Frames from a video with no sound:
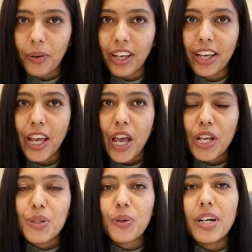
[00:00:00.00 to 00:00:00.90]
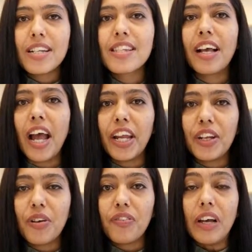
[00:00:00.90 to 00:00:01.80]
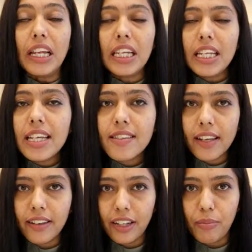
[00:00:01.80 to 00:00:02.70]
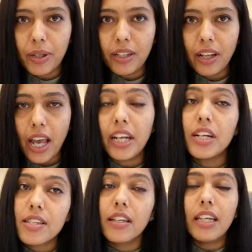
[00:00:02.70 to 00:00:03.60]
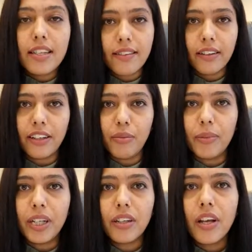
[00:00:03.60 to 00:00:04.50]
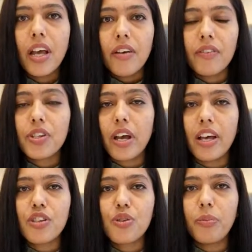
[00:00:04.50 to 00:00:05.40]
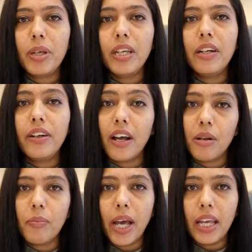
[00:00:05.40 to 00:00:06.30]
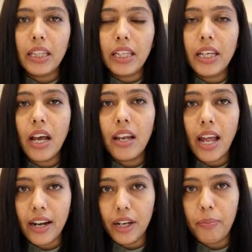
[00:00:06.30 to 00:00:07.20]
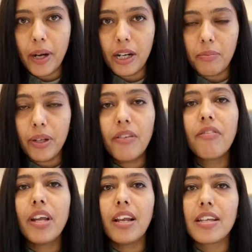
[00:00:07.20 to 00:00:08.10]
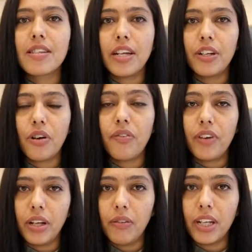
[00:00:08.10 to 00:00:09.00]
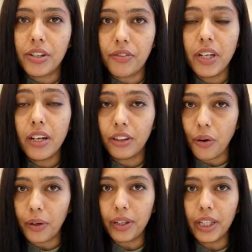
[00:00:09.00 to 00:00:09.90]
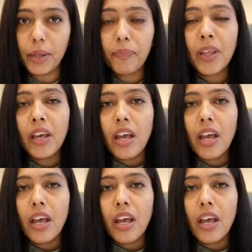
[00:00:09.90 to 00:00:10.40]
Okay, so it's kind of a lease agreement, and it's a lease agreement which has to be done by the land department, real estate of regulatory authority.